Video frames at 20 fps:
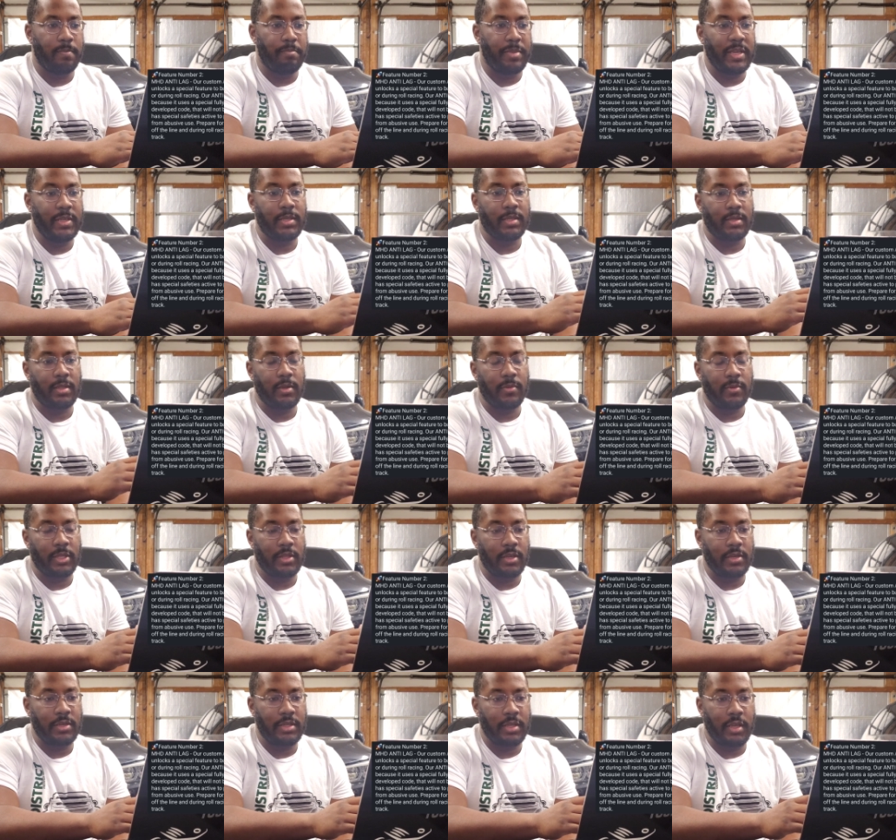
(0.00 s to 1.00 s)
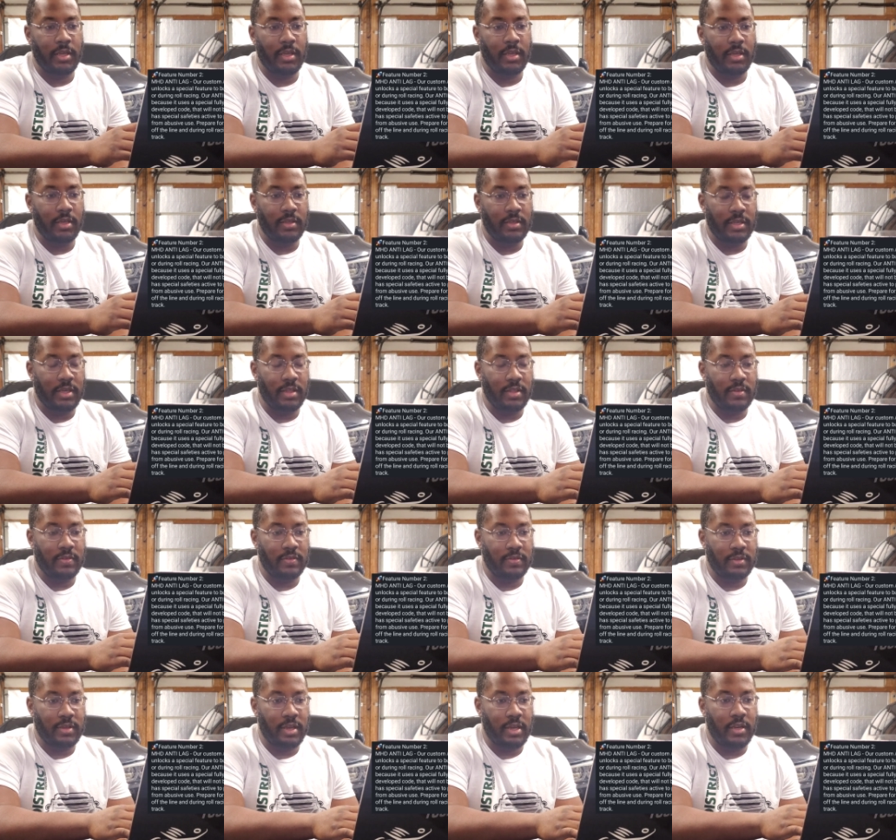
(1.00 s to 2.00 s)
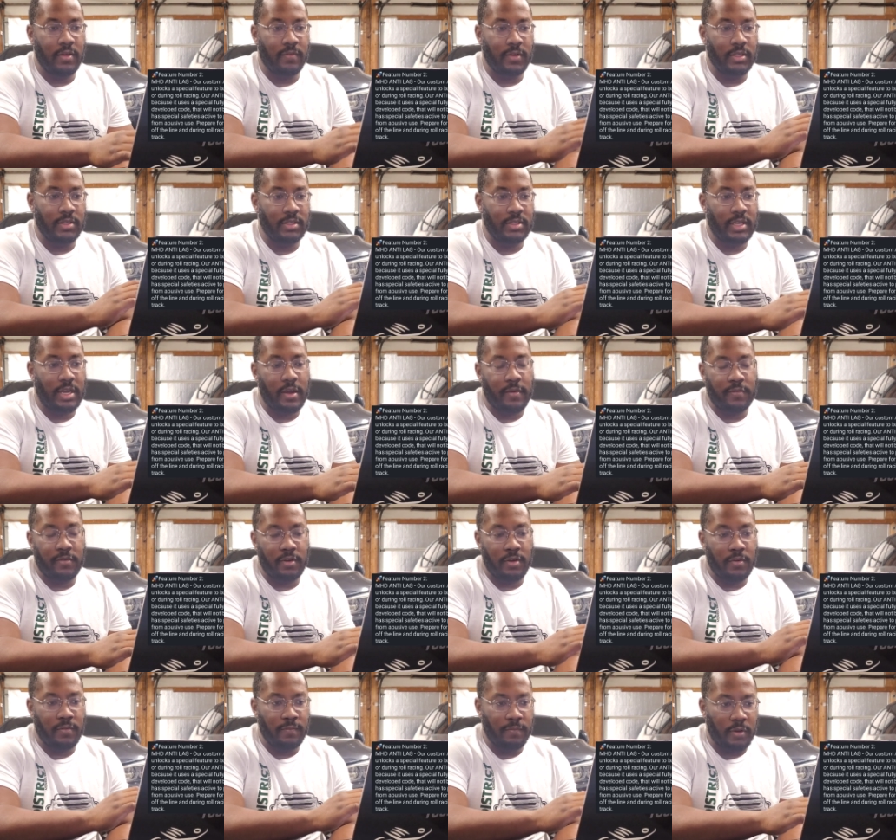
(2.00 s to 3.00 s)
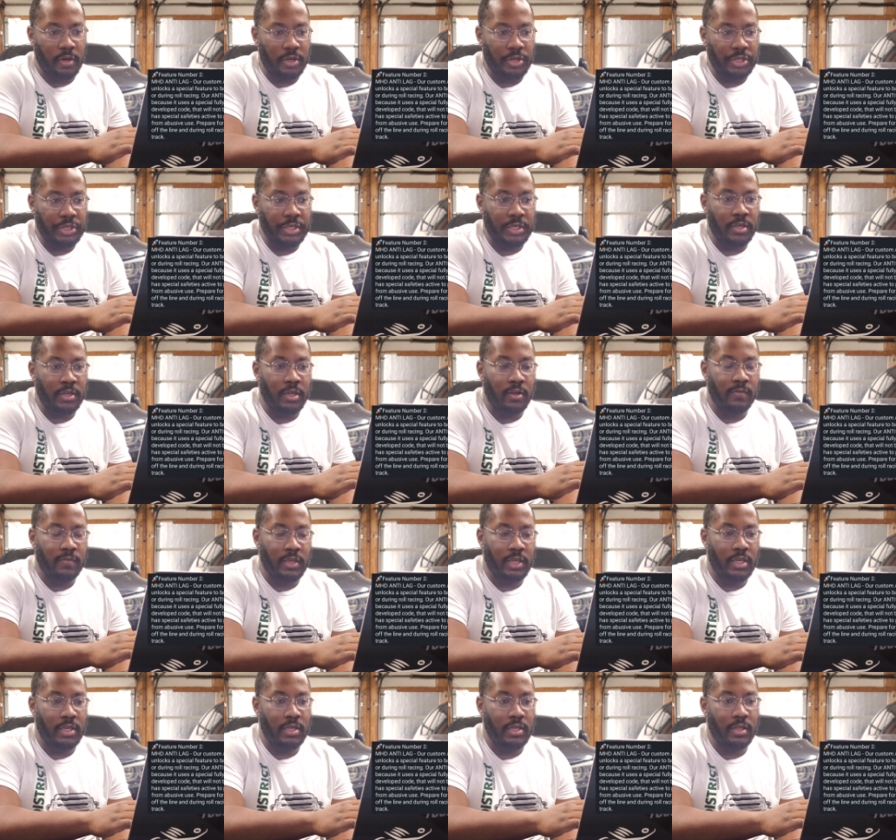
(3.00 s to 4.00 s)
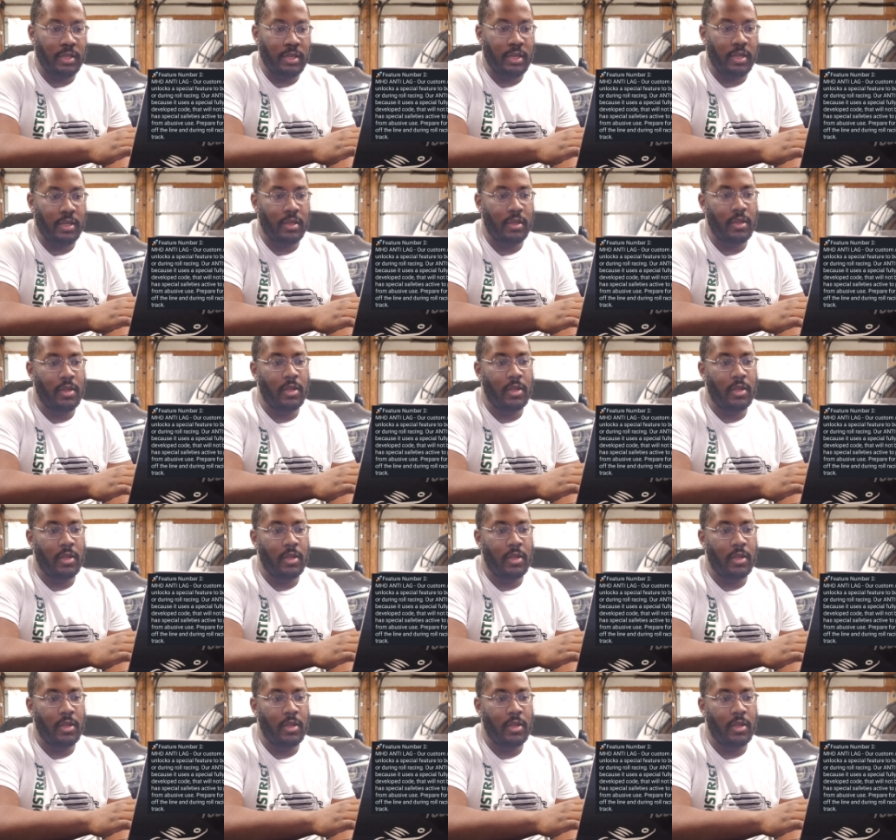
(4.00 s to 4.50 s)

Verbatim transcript: Basically what they're saying is that this is kind of a softer version of anti-lag,